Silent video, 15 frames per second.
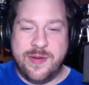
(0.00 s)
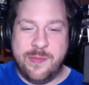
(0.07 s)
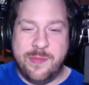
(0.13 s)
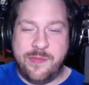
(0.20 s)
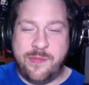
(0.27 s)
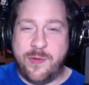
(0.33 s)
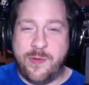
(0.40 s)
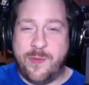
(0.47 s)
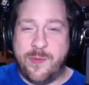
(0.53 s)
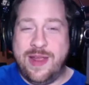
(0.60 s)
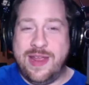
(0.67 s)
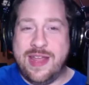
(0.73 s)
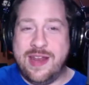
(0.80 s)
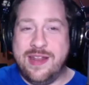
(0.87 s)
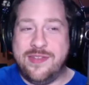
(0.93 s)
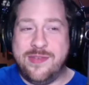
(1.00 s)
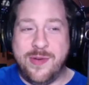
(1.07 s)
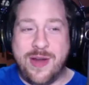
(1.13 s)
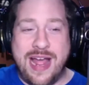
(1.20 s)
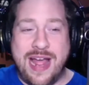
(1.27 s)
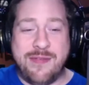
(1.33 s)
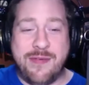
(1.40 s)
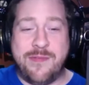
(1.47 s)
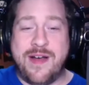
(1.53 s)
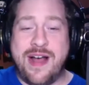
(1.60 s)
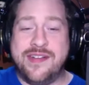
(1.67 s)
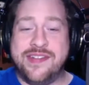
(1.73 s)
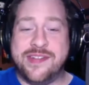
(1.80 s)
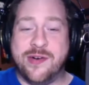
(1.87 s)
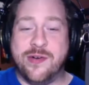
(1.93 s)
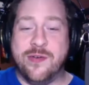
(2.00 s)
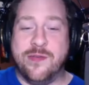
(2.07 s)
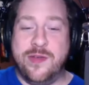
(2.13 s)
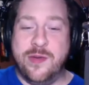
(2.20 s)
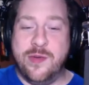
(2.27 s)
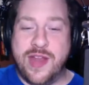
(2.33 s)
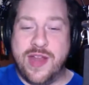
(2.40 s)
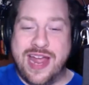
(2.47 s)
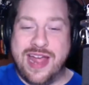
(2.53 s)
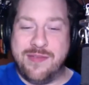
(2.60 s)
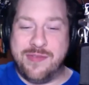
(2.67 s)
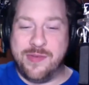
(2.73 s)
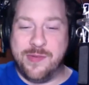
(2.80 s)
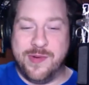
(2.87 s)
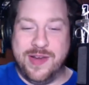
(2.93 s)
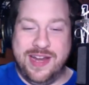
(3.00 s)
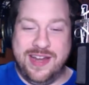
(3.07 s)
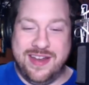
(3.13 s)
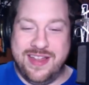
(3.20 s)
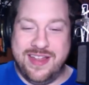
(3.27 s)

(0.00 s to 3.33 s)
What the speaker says: before we get into it, I have a 5-star review that I have to read.